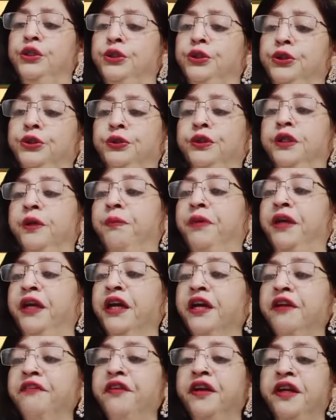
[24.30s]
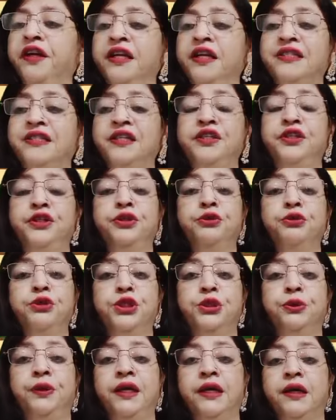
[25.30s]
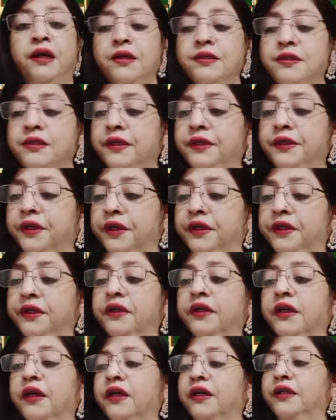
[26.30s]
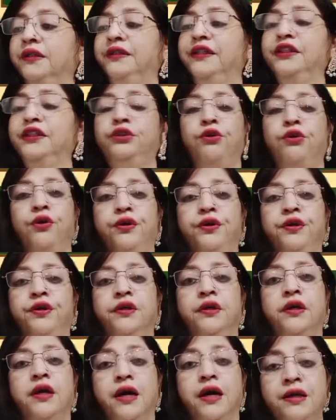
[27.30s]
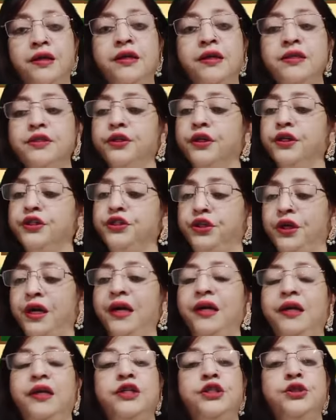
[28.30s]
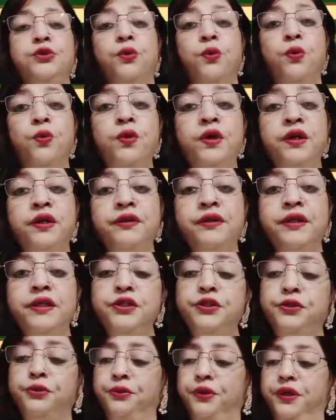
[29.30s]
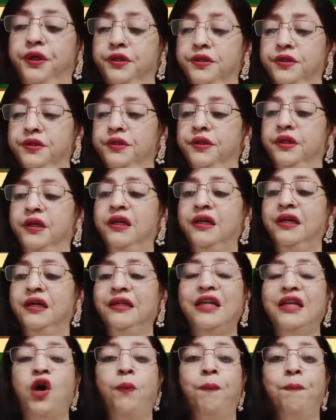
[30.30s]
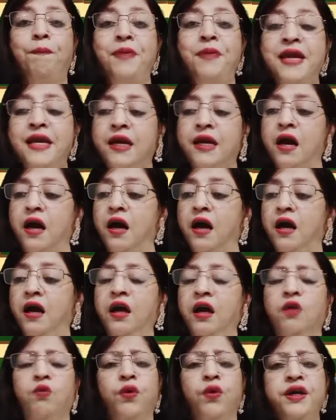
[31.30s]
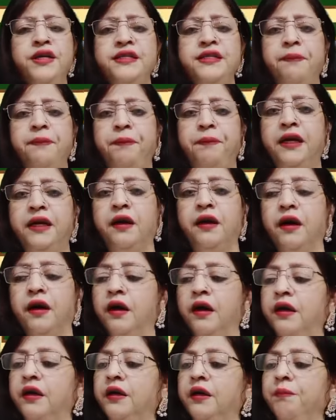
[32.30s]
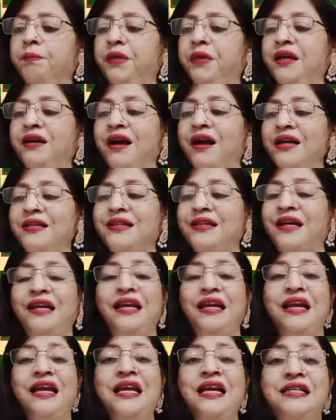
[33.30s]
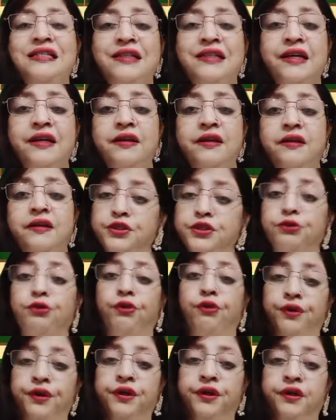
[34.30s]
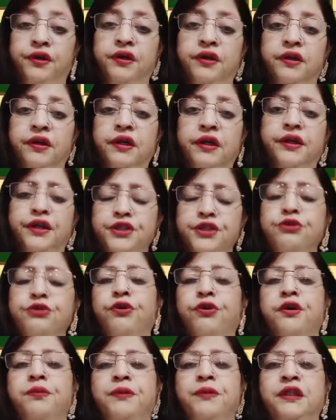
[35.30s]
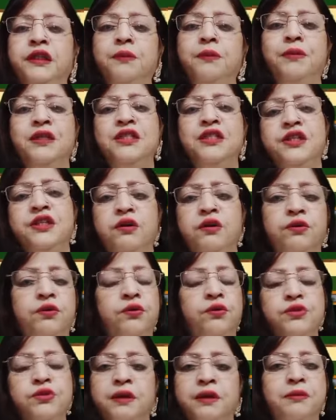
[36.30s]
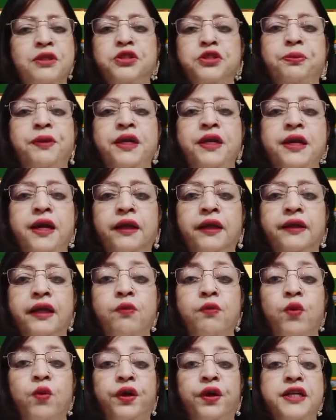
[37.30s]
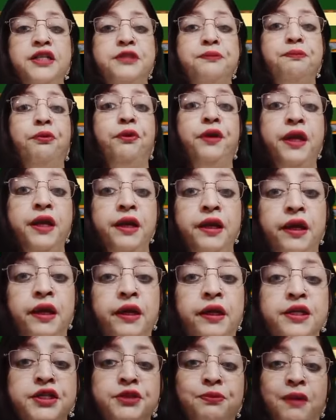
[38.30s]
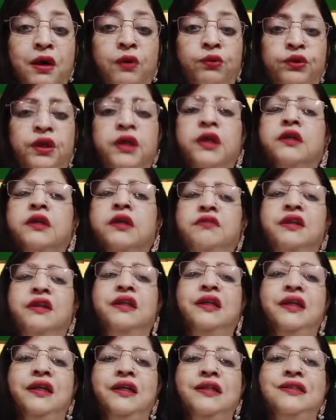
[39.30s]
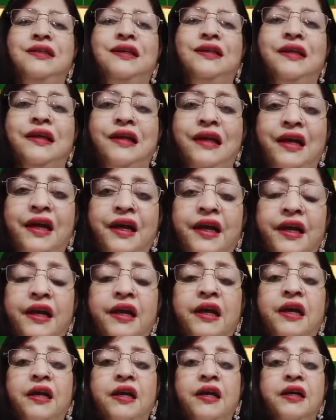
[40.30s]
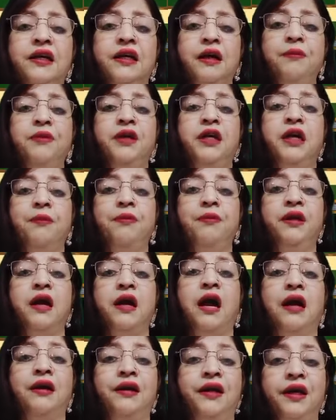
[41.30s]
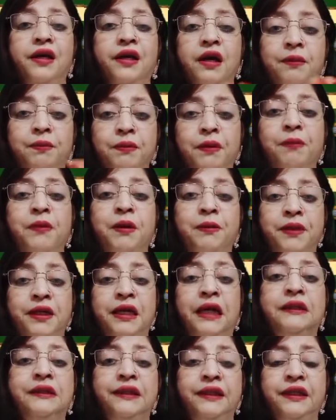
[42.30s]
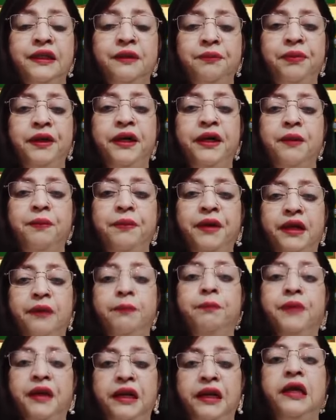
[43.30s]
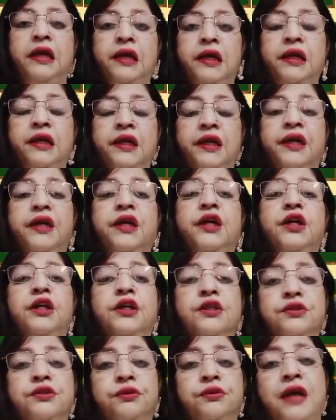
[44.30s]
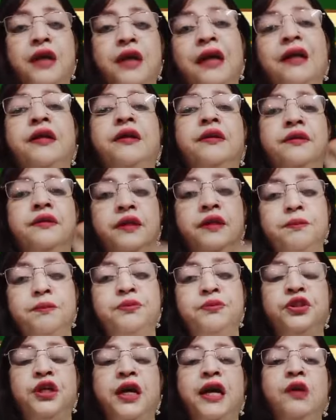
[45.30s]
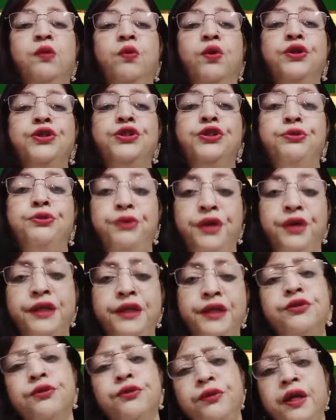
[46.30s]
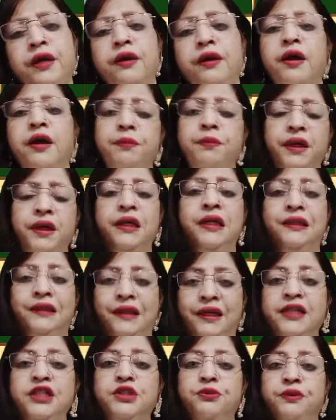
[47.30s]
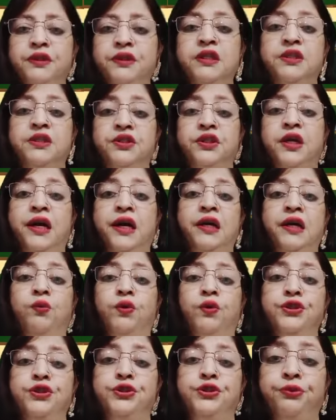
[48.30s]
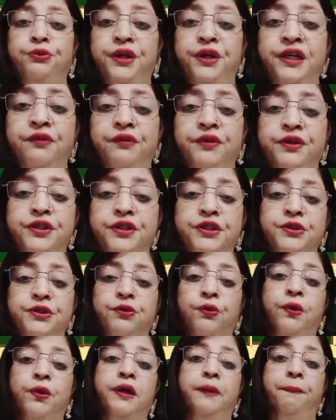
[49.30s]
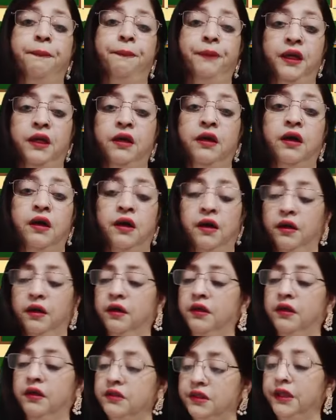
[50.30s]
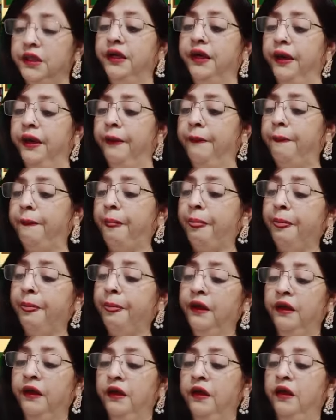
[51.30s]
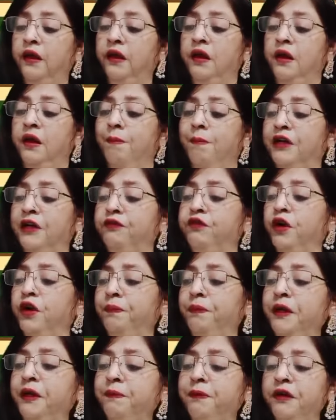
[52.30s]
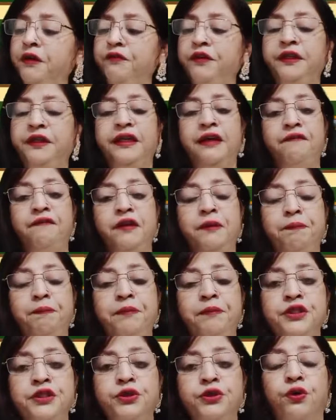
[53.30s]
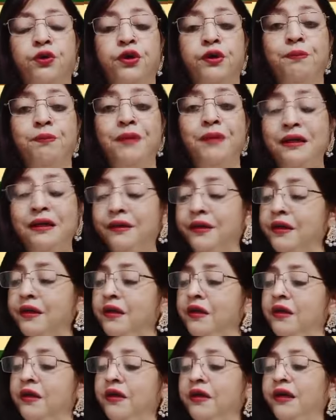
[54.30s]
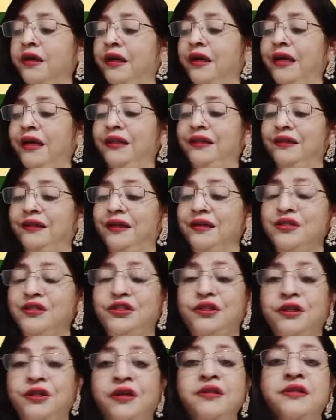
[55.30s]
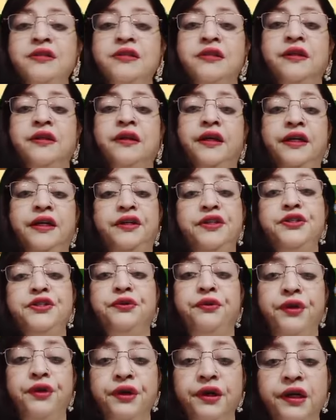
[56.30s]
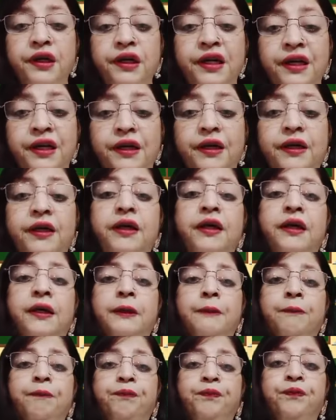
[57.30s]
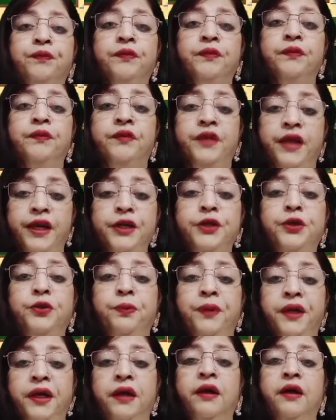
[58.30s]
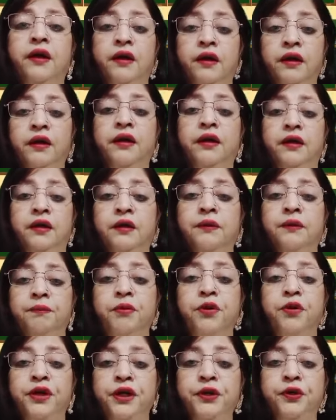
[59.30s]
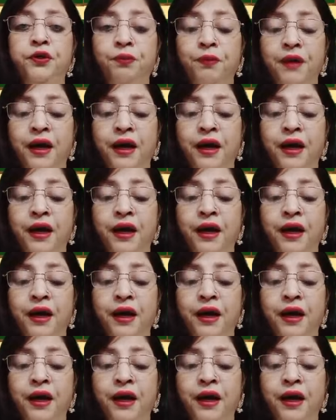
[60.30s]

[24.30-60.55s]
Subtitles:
So the behavior isn't usually considered a disorder unless a child is older than 2 years. Now pica, what is a pica? Pica is an eating disorder. Disorder matlab bachcha ko samajh bhi nahi aata what he is putting in his mouth. Whether it is a clay, kabhi kabhi aate ka mamma banati hai na peda belne ke liye. So that the child wants to eat. So there are many things which the child wants to eat which is called pica. Theek hai? But for people with development or mental health concerns, it is really a thing to be put into